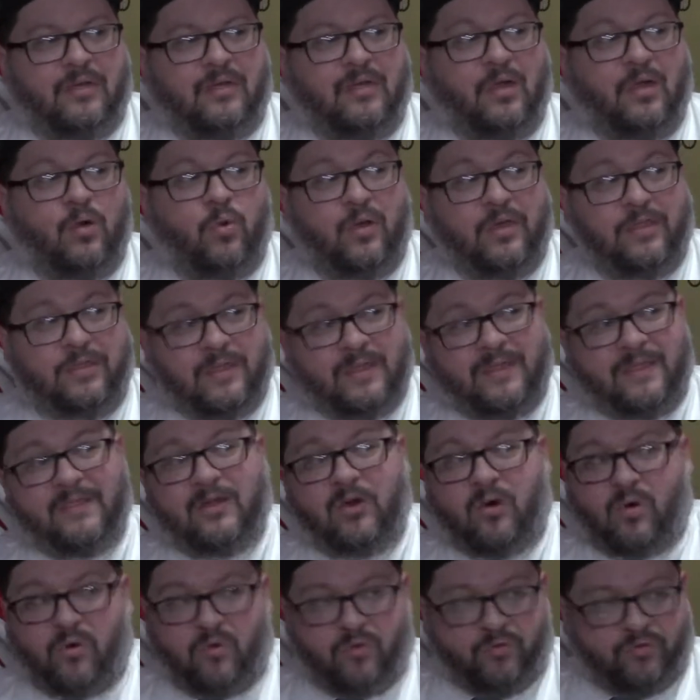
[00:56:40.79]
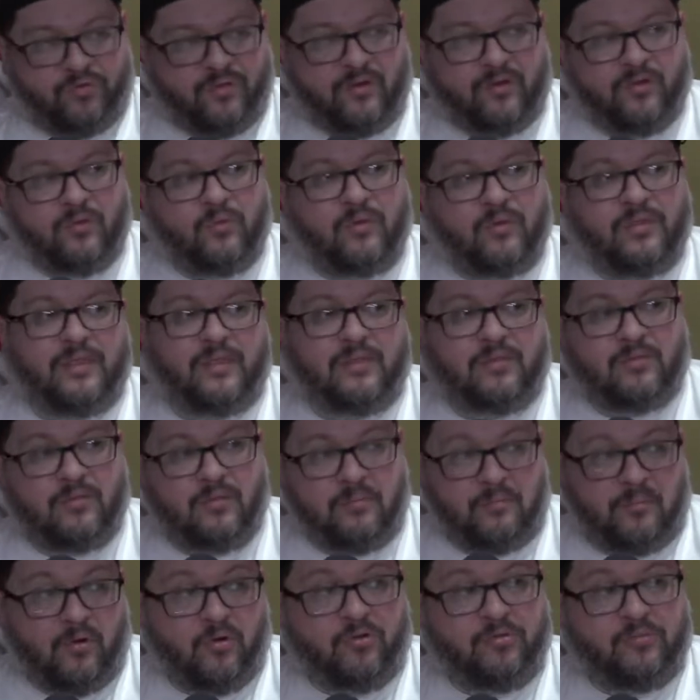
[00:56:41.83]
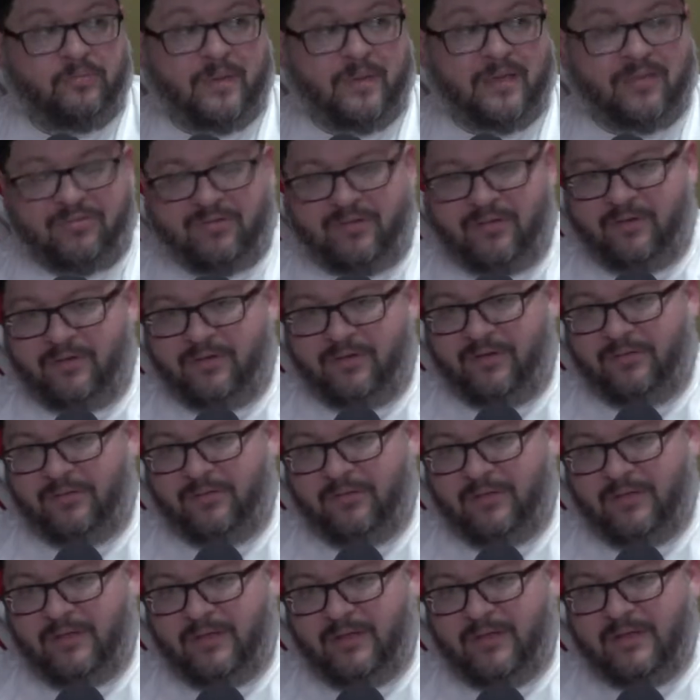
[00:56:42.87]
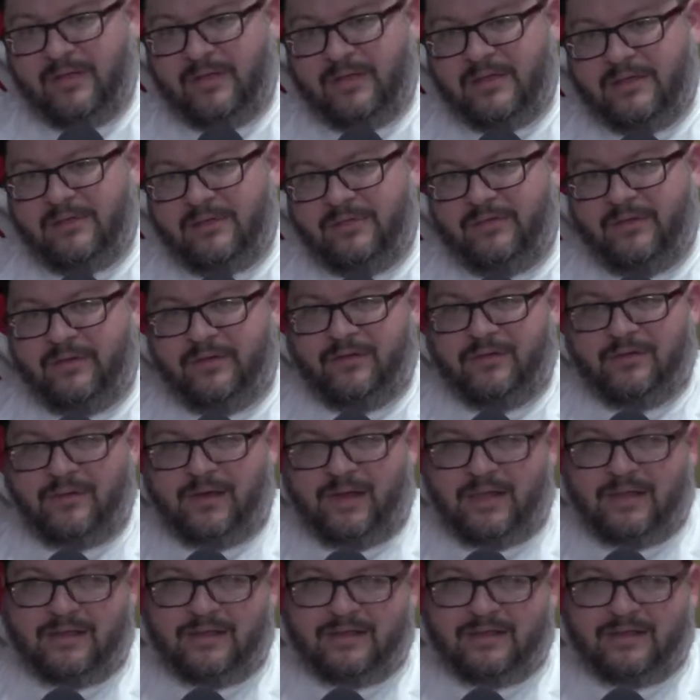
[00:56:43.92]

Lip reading: within the whole series, within the Prospect series. So, like, you can.